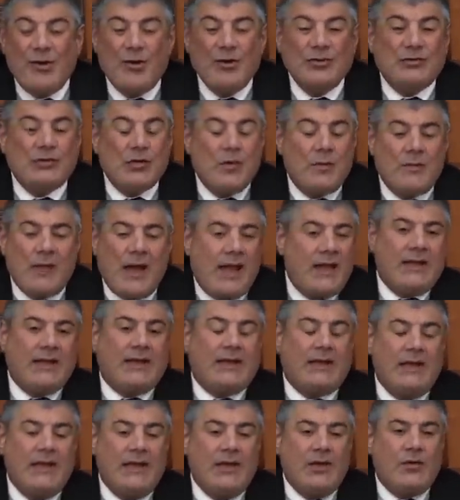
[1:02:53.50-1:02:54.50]

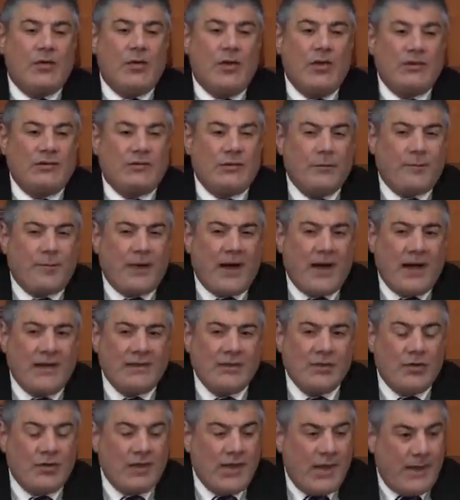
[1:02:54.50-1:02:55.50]
Automatically you go into
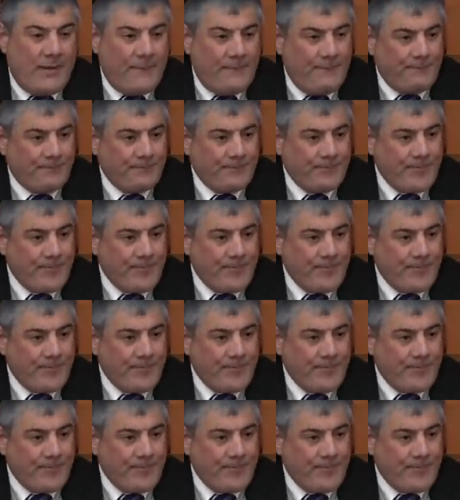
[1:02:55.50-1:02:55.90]
paranoia.